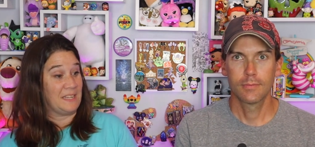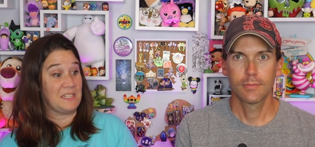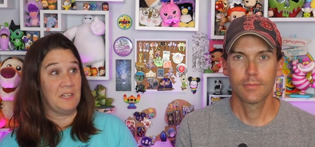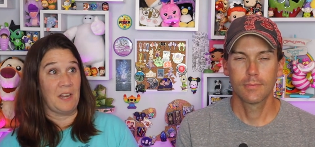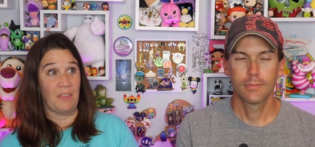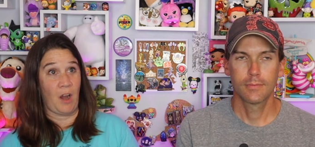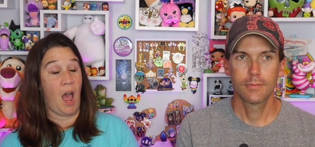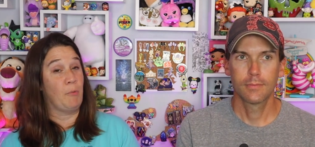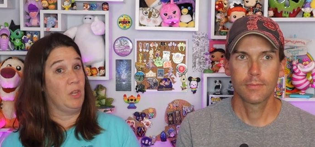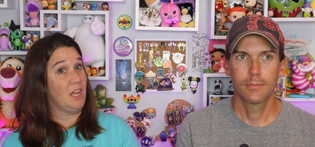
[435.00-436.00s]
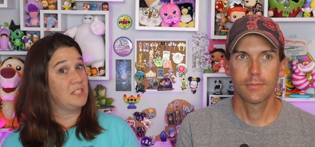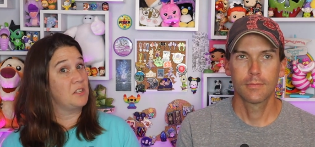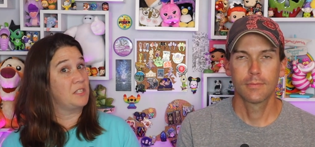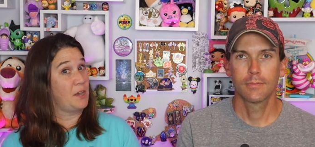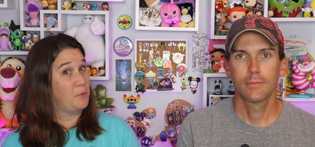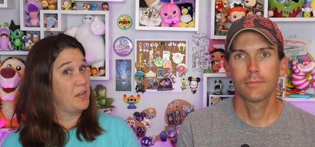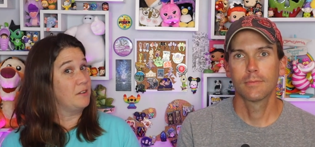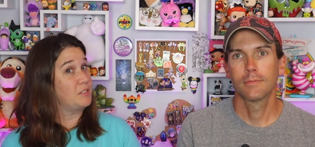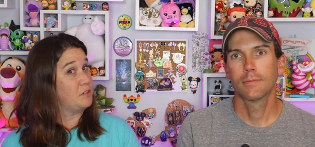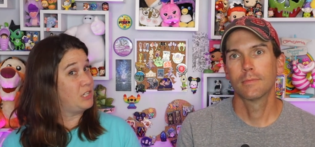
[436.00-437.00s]
Speaker 1: Is it another? I will also say we
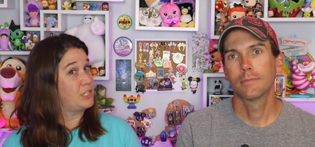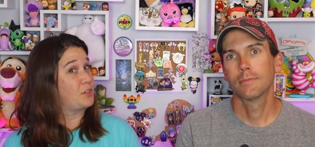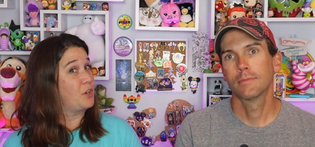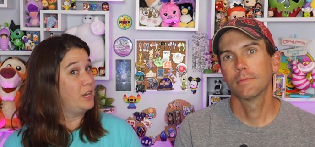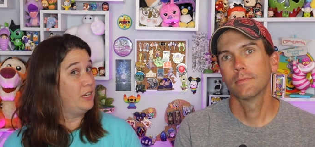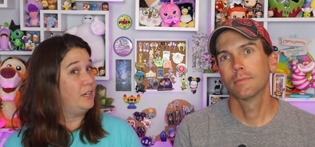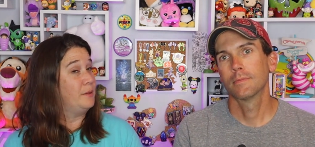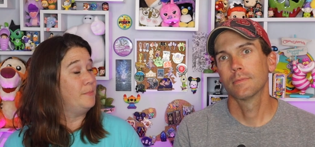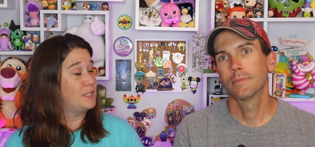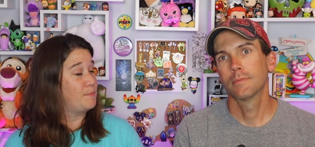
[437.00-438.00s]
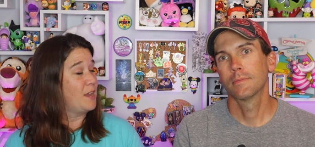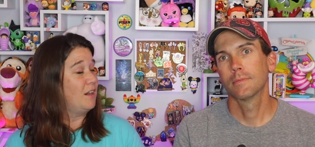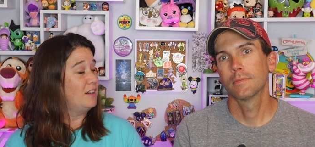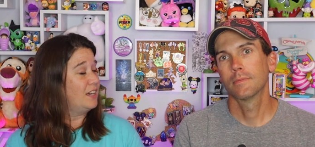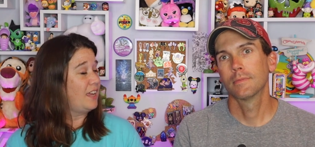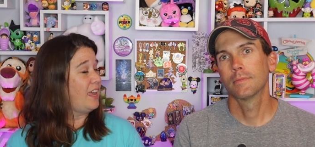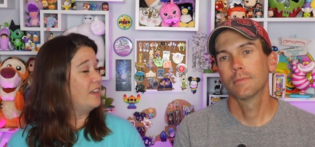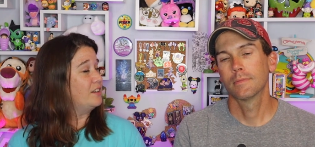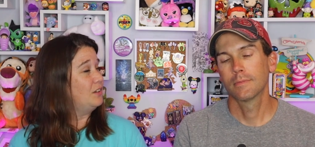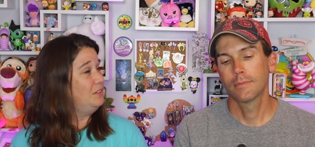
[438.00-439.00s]
also just created a Miss Bianca
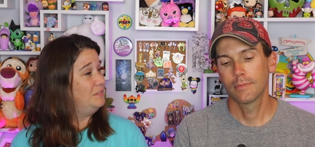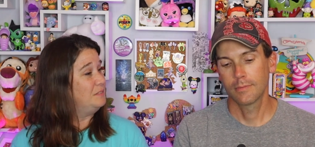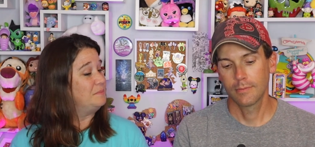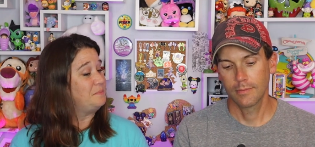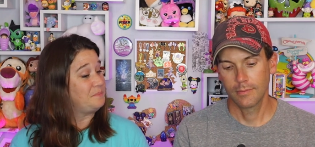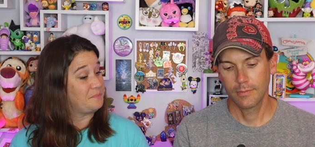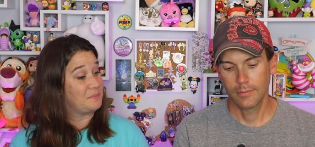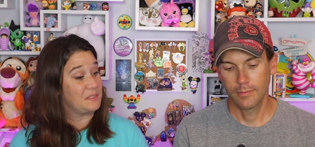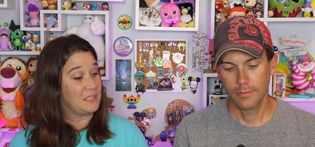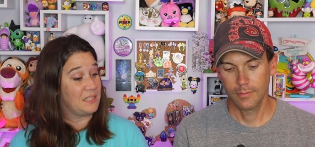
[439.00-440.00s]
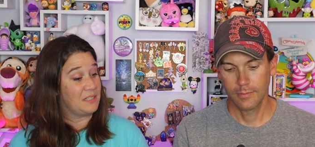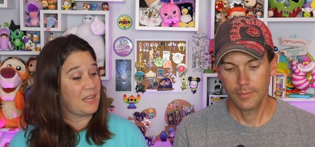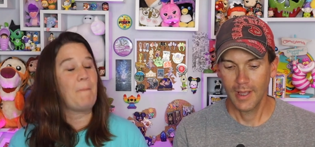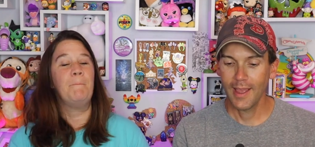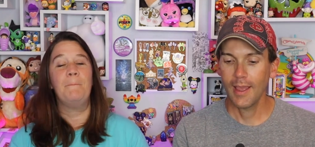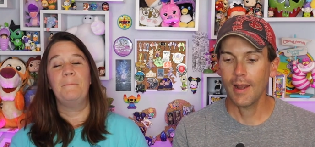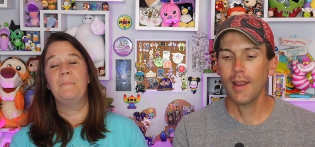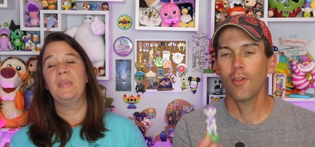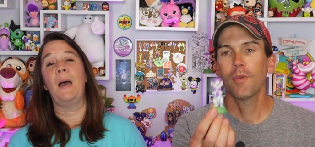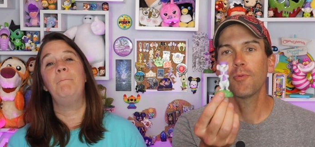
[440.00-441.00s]
candle. Yep,
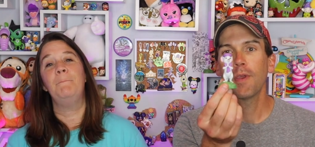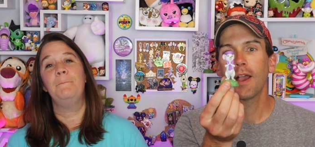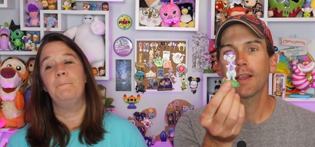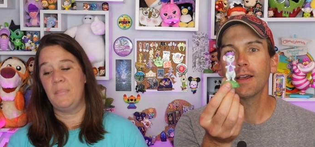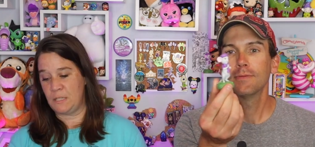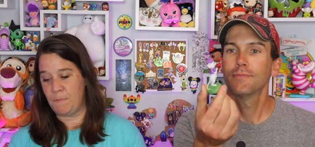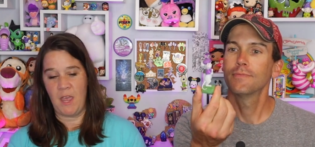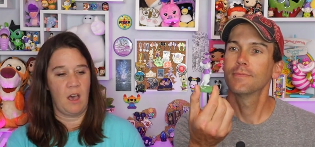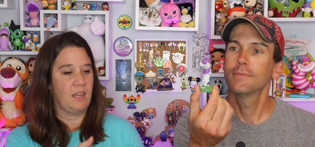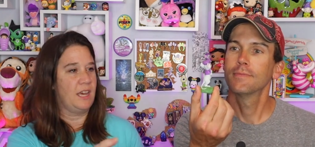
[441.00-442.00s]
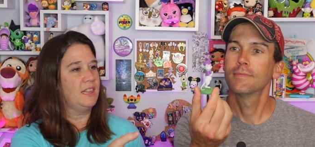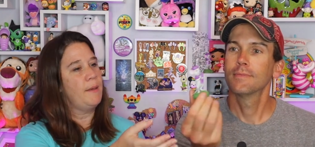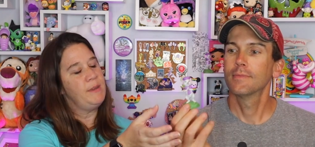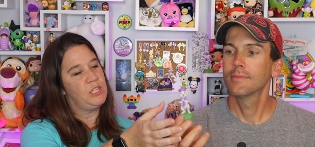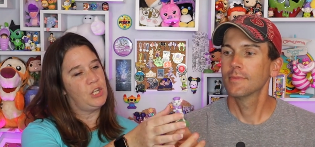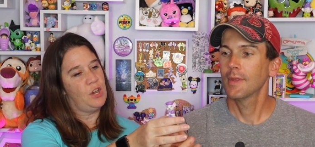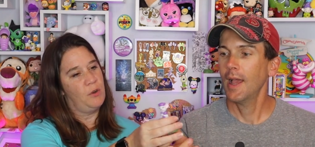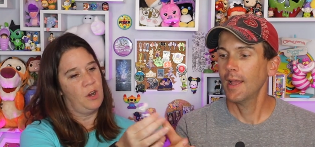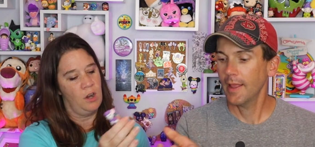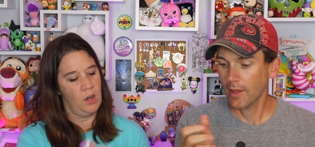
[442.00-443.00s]
now yep, Bianca. Miss Bianca, let me
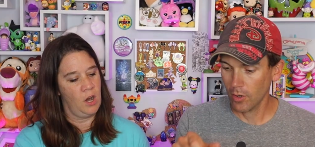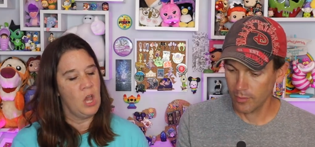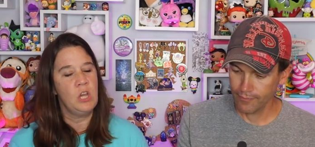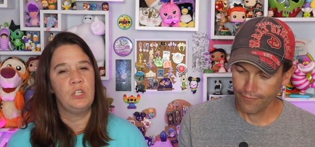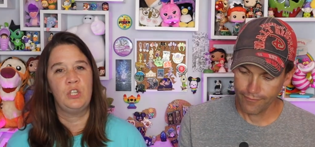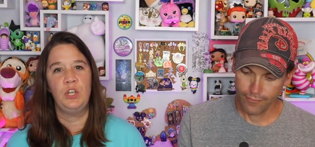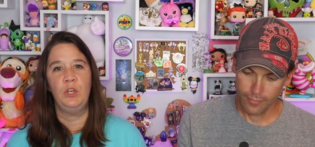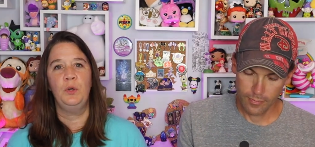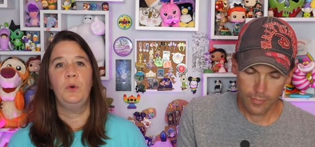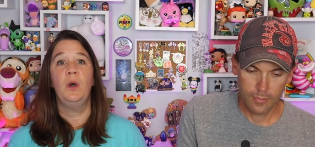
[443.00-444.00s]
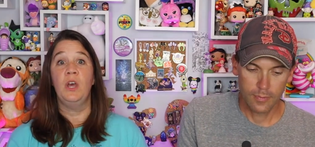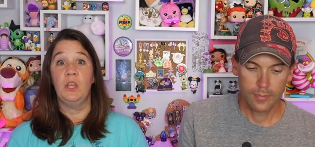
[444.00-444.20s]
show her to